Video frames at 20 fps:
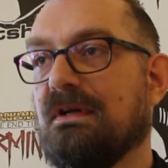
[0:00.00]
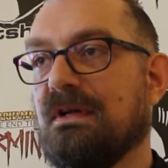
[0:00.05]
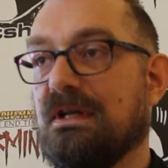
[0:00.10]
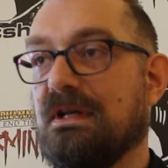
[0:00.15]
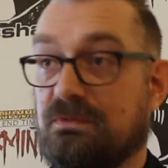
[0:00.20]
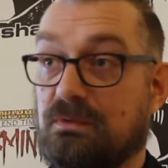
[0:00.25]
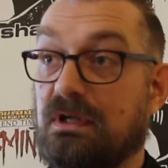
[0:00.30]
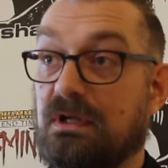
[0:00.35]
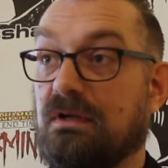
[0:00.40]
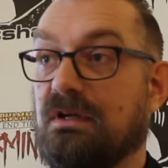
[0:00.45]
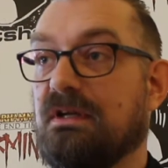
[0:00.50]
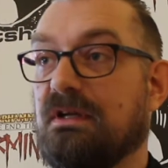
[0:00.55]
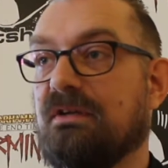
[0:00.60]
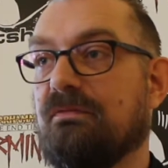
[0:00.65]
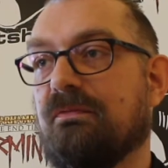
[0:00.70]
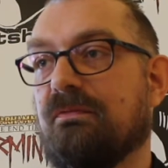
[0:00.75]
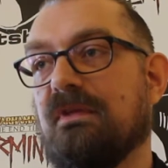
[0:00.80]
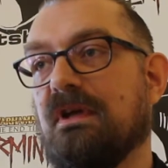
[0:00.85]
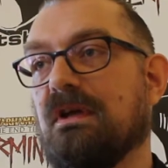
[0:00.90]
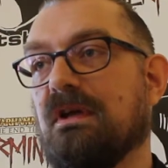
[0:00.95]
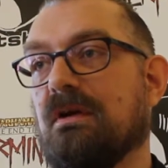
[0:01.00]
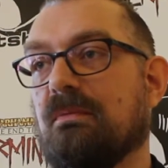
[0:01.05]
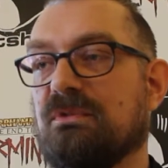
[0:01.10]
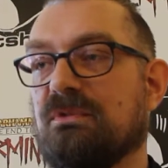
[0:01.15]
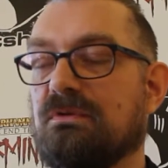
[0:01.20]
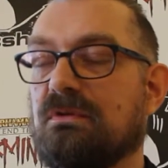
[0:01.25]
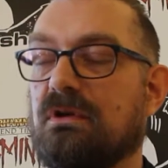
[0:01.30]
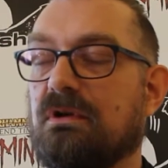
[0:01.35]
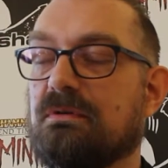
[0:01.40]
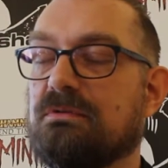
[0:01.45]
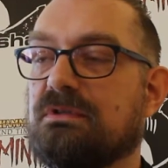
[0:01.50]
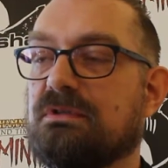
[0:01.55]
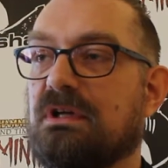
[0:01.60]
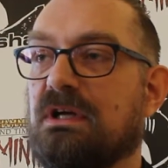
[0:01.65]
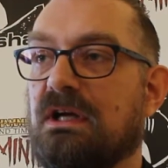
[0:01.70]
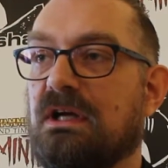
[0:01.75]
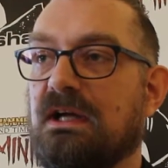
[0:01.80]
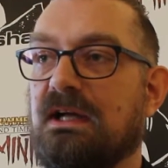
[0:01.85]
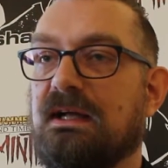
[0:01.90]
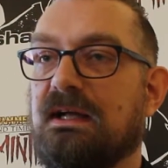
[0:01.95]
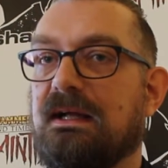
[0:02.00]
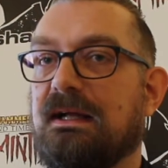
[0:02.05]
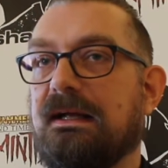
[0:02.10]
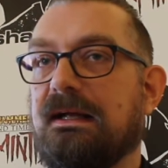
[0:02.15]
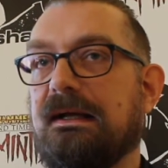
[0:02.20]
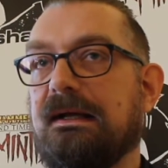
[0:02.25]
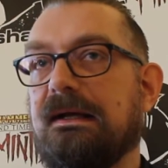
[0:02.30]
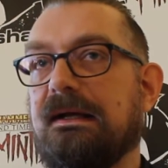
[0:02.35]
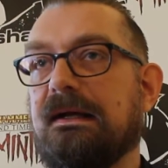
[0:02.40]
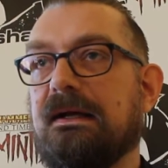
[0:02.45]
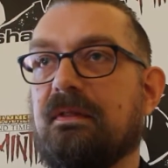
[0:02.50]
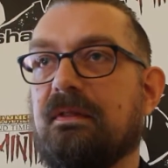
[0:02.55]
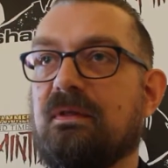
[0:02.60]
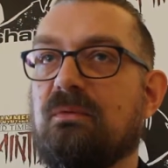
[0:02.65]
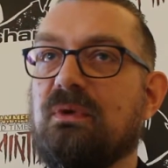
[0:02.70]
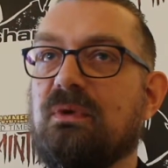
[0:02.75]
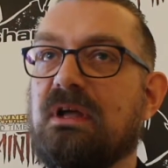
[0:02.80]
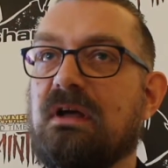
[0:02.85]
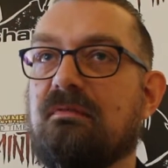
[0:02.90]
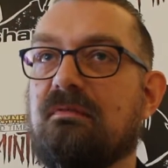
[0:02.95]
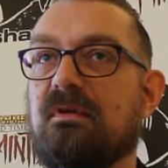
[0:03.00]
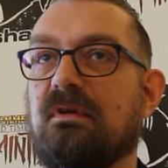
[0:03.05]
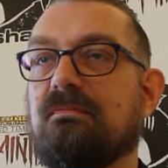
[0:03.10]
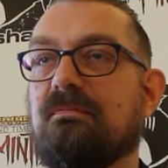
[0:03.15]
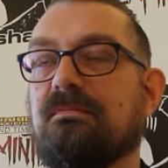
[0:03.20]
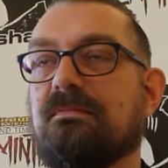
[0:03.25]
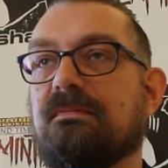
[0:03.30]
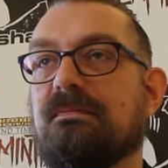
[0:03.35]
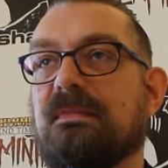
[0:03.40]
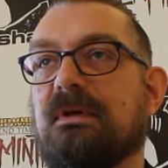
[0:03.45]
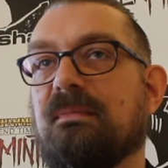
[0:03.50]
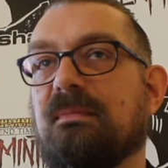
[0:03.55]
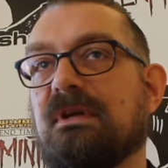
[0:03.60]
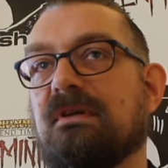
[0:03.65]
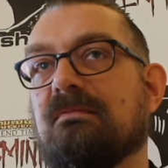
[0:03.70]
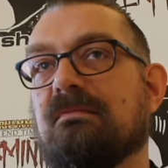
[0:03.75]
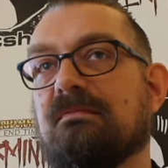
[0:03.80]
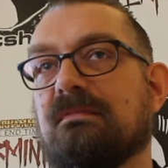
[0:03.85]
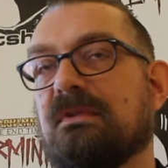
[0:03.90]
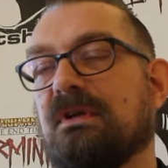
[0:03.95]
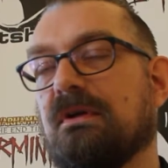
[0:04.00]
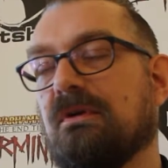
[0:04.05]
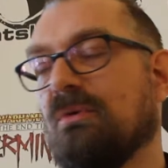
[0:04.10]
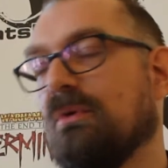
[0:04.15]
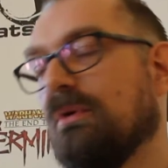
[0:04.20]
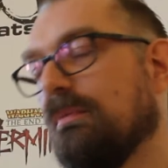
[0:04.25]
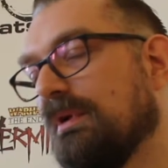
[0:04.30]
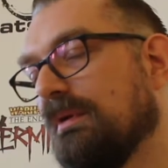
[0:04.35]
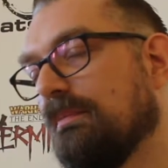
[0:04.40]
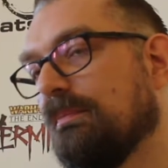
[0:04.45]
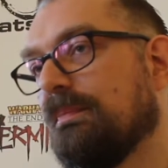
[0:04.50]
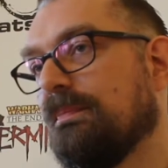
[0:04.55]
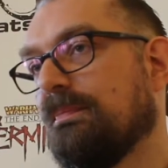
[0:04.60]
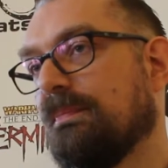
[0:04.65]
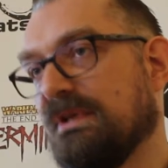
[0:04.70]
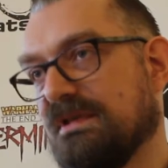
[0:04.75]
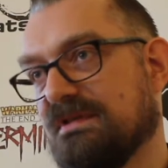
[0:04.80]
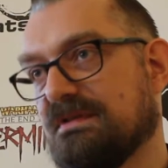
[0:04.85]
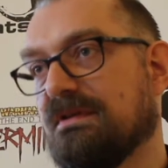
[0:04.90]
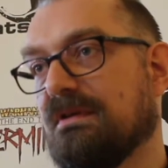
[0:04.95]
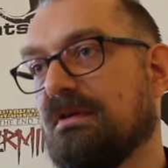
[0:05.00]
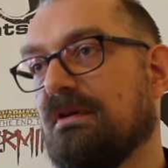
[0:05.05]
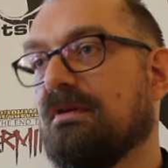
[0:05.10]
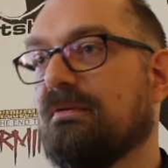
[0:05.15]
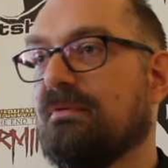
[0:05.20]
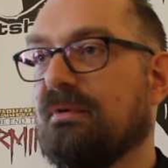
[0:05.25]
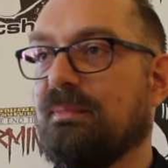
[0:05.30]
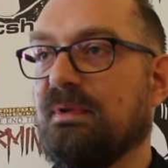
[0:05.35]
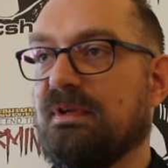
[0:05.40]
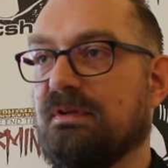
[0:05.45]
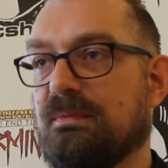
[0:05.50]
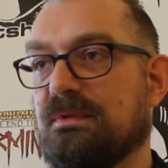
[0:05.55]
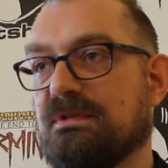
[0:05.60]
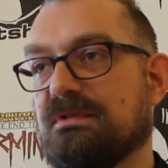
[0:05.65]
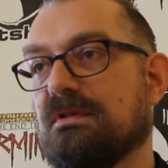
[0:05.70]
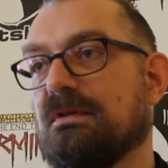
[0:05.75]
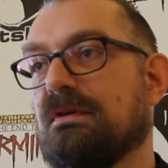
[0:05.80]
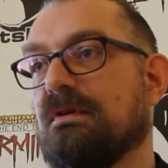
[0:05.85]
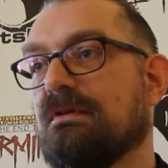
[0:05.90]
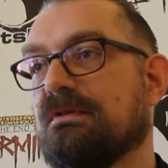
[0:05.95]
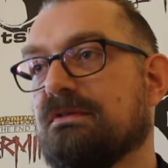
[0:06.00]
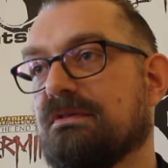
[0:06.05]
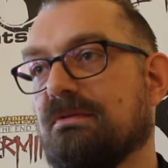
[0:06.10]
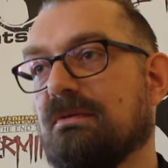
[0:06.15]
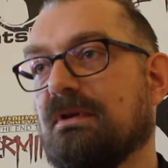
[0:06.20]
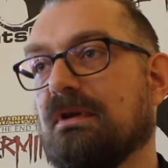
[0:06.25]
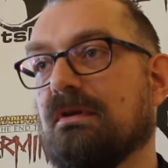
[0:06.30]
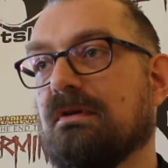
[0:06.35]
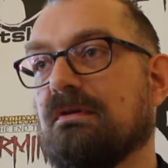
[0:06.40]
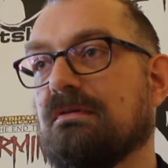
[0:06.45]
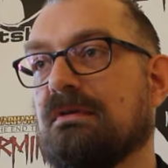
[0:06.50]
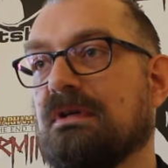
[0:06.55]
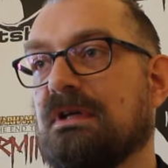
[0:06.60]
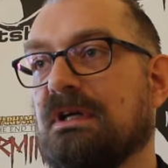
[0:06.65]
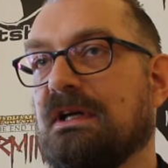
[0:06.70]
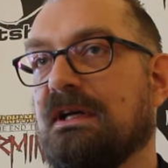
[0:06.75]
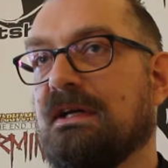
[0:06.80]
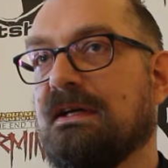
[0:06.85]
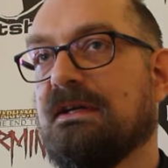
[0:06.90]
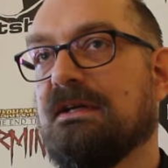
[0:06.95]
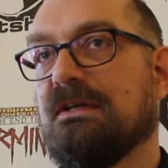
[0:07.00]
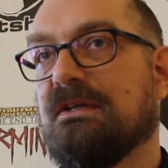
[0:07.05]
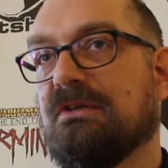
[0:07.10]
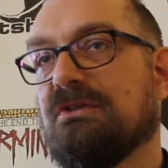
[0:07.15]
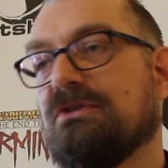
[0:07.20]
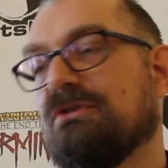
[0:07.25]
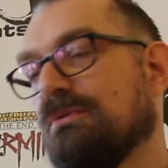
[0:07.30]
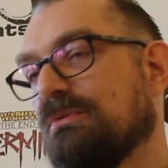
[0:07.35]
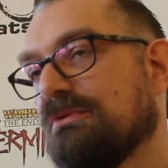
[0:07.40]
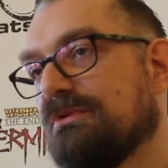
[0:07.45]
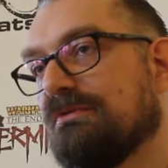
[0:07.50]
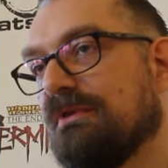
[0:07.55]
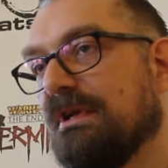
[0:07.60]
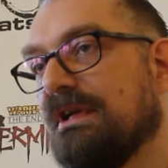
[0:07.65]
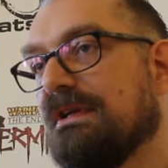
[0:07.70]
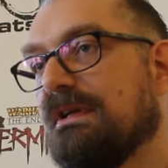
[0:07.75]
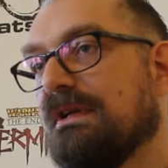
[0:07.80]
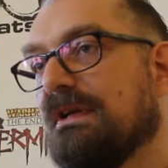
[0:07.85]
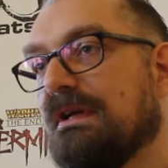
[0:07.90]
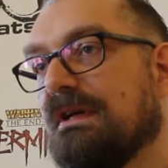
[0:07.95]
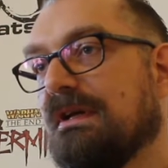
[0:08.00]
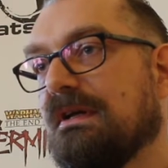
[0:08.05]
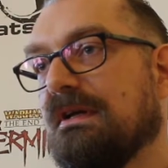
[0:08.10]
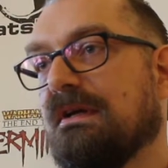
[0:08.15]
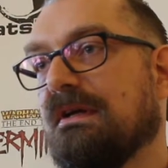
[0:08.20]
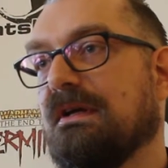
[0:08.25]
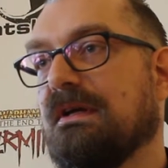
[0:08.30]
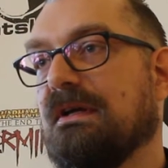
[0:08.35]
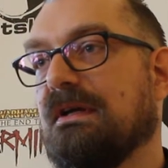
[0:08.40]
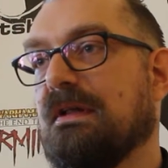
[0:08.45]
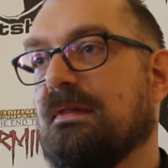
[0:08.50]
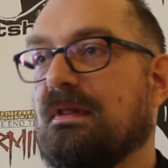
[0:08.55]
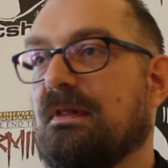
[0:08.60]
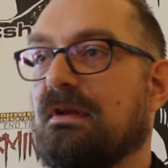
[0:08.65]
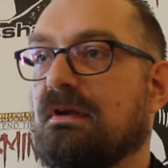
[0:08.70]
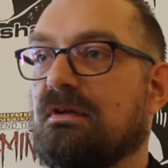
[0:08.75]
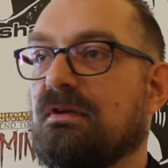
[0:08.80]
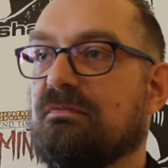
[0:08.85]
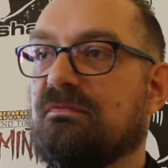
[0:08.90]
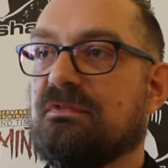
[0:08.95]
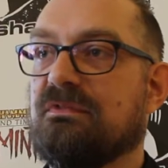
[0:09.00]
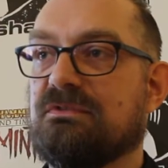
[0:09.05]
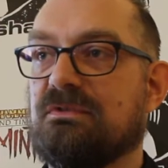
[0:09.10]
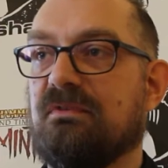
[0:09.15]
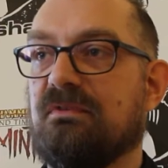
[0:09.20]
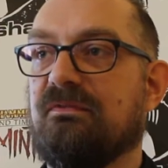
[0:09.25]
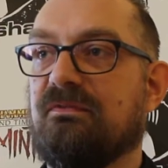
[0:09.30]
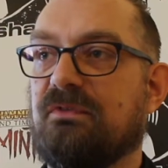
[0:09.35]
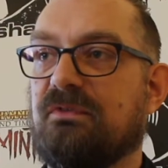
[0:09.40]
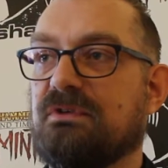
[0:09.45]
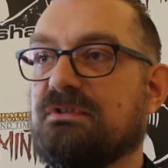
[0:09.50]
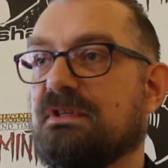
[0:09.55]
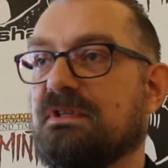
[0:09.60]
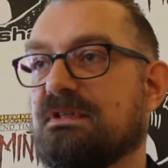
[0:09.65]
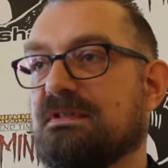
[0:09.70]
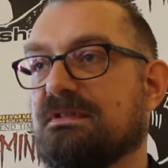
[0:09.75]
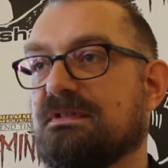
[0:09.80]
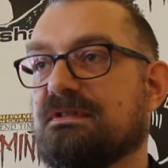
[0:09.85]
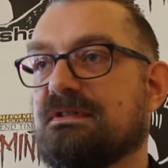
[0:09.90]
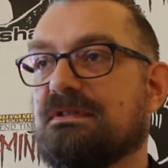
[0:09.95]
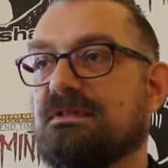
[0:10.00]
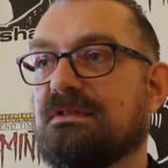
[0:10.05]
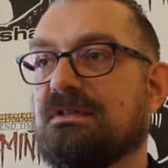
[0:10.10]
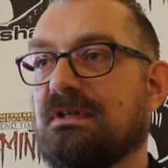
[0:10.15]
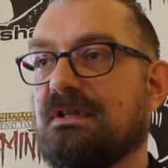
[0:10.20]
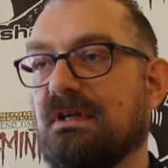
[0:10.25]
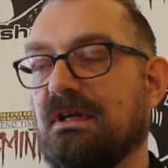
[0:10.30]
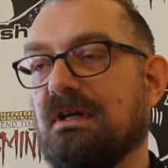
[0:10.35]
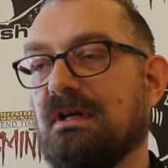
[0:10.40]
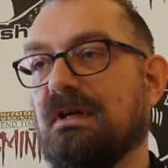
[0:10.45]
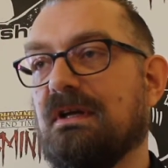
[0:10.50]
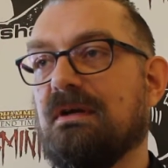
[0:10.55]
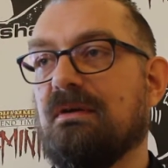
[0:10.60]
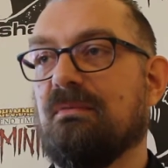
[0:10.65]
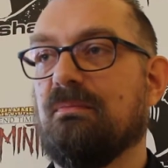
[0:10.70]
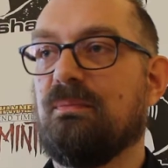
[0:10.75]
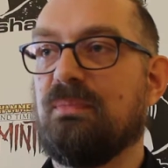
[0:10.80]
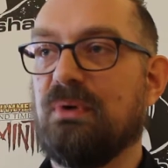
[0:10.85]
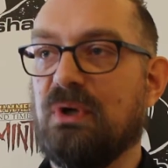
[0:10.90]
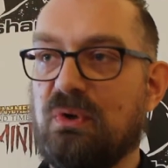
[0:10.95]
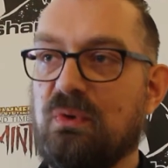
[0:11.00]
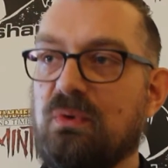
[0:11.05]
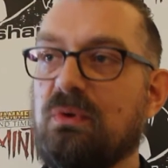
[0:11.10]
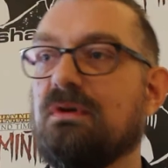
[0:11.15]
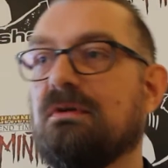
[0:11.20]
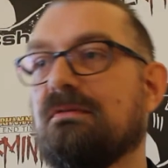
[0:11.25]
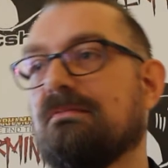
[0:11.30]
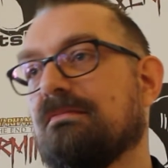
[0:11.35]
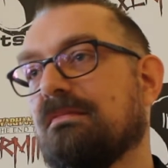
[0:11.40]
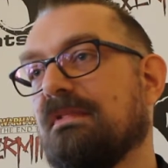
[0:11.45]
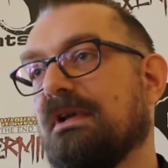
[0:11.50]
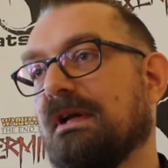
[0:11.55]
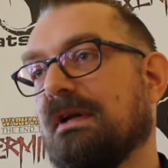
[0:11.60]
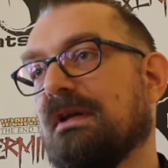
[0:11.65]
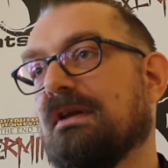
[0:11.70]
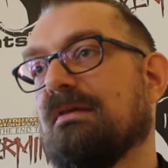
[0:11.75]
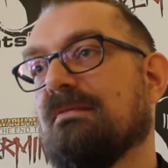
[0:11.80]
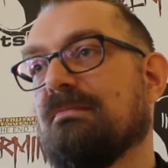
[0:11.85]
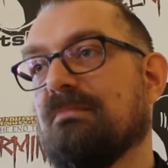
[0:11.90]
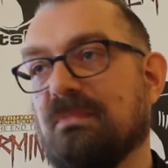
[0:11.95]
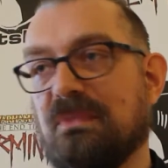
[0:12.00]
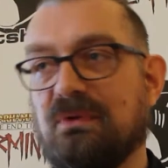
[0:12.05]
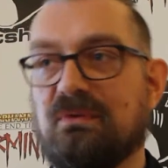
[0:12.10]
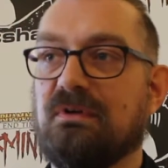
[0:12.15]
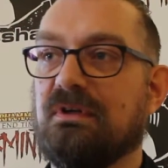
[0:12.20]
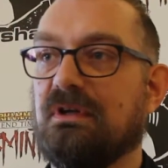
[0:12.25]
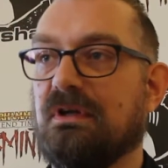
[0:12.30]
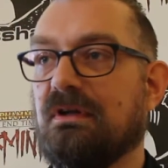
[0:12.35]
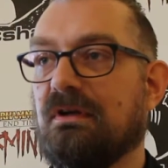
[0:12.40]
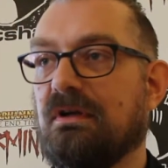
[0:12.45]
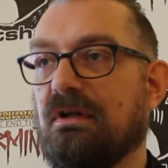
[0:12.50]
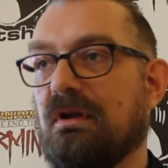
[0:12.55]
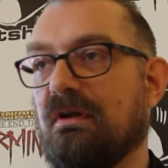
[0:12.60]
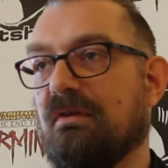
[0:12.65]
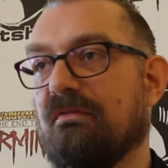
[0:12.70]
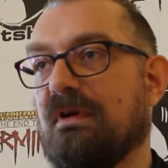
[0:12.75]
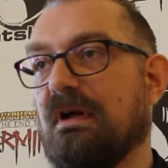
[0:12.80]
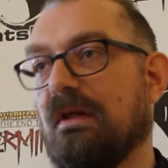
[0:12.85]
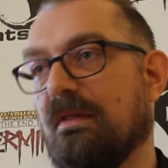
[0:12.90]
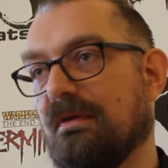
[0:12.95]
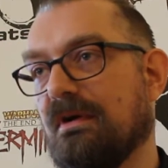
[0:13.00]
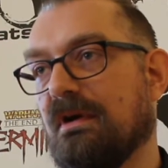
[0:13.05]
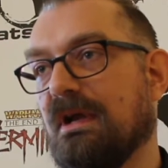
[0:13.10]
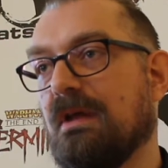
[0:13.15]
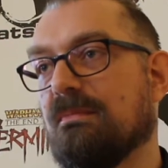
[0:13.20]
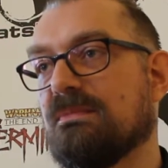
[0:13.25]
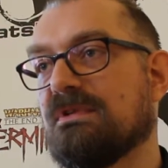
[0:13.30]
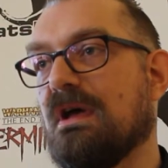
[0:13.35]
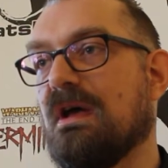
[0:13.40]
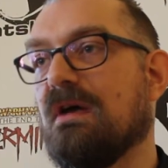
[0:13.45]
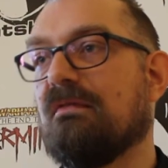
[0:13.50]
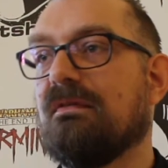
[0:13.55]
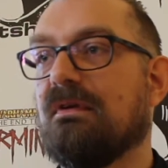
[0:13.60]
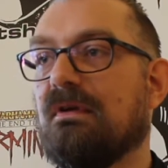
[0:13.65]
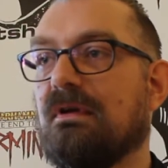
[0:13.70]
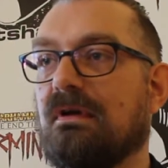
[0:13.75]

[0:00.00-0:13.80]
as well if they come too close. And then we have a normal pistol, repeater pistol, so you can shoot straight, and then a sort of physics bow, like a lot of other games have.